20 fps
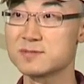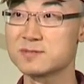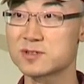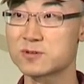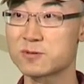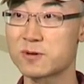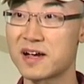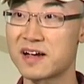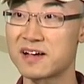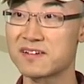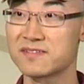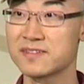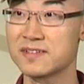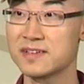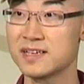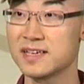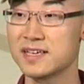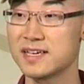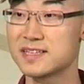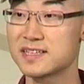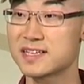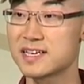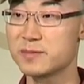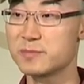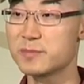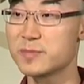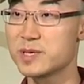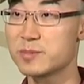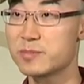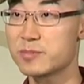of the graph, it
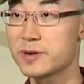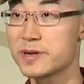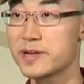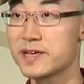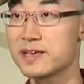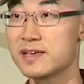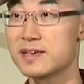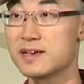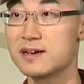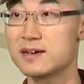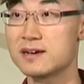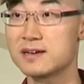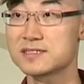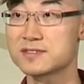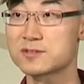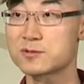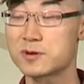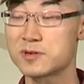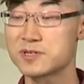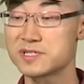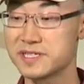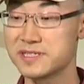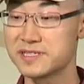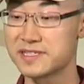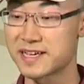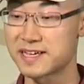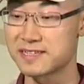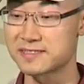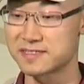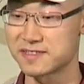can be pretty uh, storage
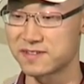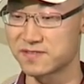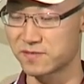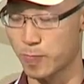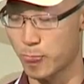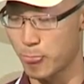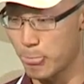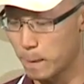intensive.